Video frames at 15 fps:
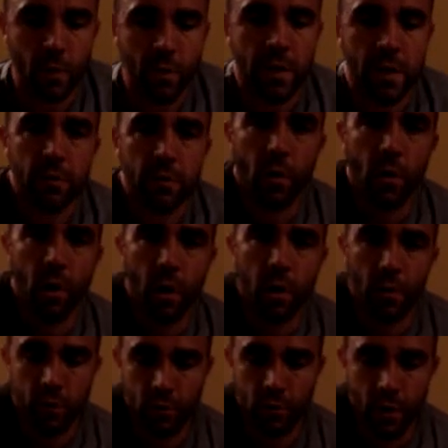on these
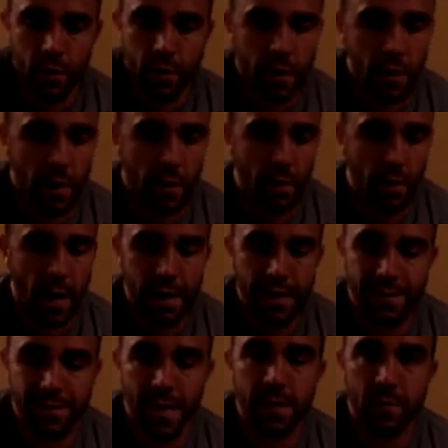are darn near
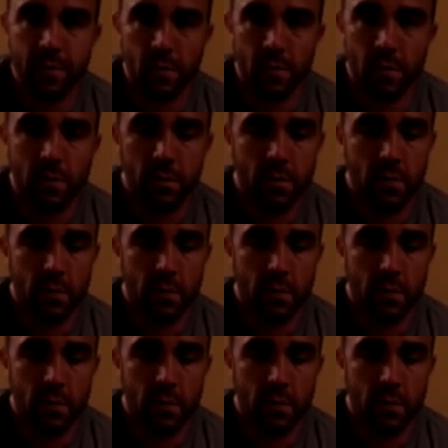identical.